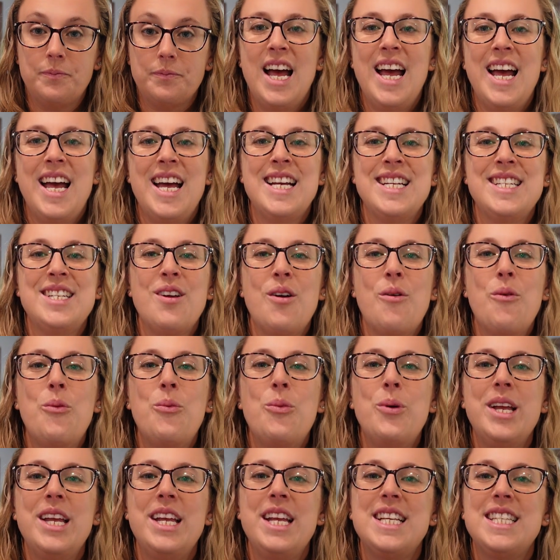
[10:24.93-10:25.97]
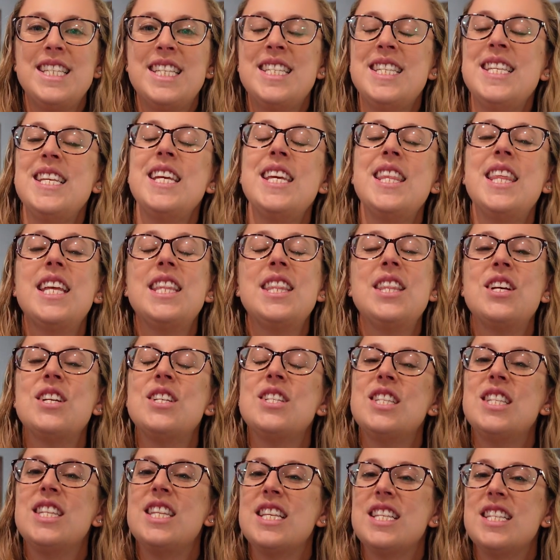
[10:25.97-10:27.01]
And we see that
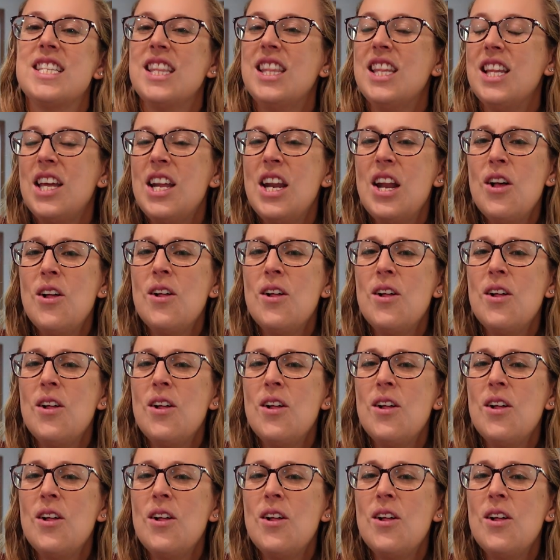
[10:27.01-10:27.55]
there's this little